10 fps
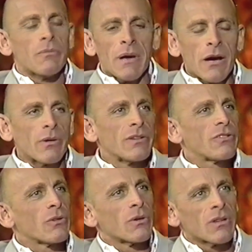
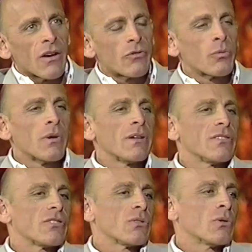parents or loved
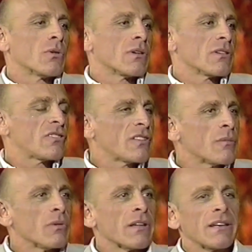ones or
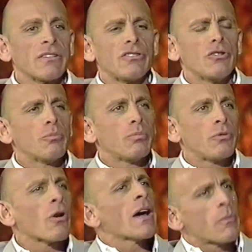siblings, you
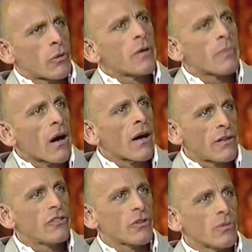try to put it
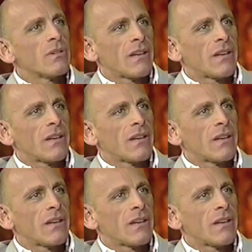behind you,